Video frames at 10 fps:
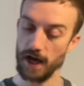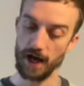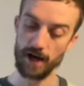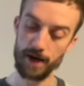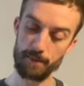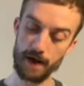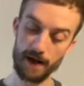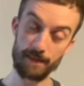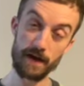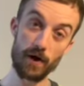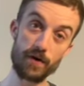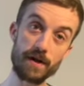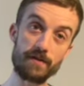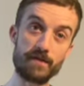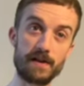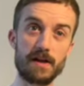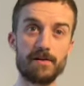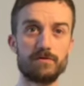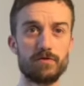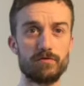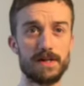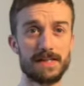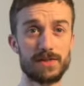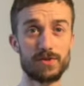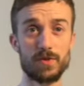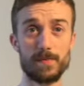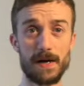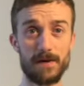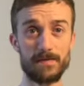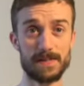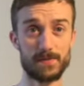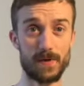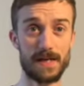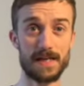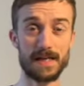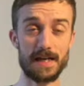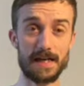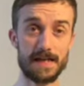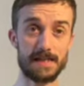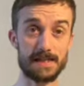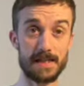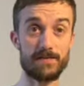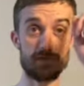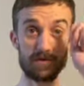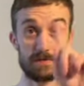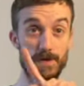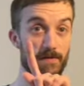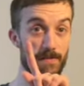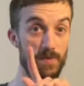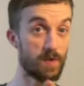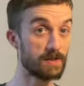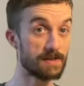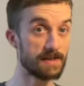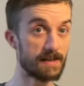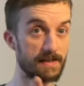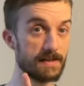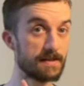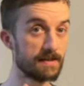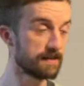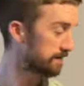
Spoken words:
And the only other thing that I've got really to talk about this week is, if you just bear with me 1 second.